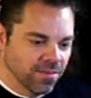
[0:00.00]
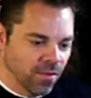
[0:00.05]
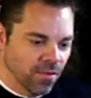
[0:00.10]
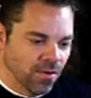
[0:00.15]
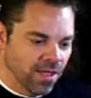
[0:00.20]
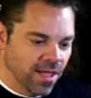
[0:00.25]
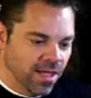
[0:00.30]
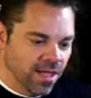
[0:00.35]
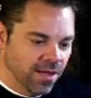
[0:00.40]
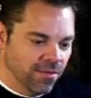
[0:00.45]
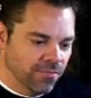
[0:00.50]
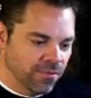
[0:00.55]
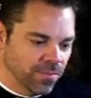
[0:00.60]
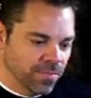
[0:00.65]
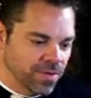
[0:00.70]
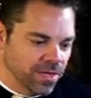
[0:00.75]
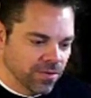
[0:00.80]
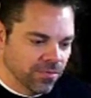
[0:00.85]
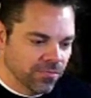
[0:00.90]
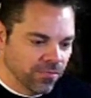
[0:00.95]
Don't ever
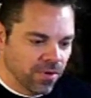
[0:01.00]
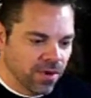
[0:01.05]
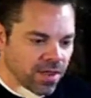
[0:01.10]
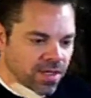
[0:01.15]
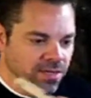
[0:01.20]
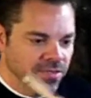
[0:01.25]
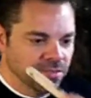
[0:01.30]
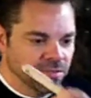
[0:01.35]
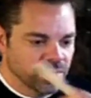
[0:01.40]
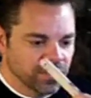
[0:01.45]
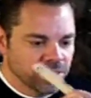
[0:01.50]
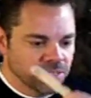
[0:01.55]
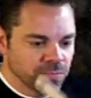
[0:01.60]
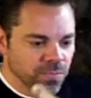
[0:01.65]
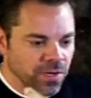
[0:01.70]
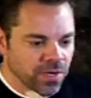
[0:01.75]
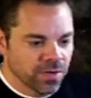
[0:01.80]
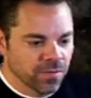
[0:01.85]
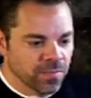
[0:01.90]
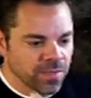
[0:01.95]
be afraid to
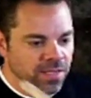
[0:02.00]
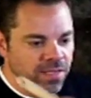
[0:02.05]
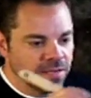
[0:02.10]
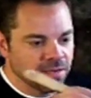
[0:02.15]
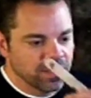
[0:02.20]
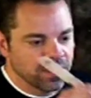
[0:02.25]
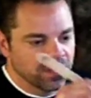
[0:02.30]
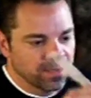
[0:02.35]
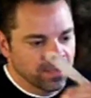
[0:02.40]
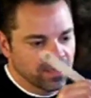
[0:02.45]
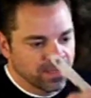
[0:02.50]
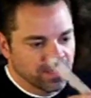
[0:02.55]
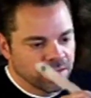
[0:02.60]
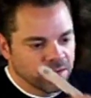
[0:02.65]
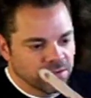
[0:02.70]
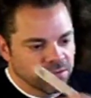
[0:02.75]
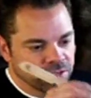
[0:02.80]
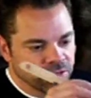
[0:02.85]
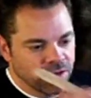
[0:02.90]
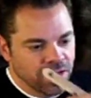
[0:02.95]
experiment,
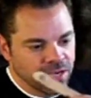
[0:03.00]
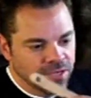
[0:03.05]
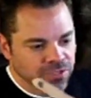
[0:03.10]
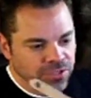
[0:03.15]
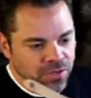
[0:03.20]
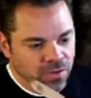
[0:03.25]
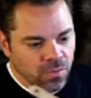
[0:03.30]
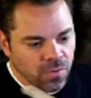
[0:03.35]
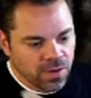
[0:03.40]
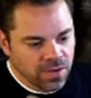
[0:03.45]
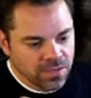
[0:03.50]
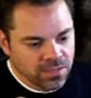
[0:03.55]
because you're not sure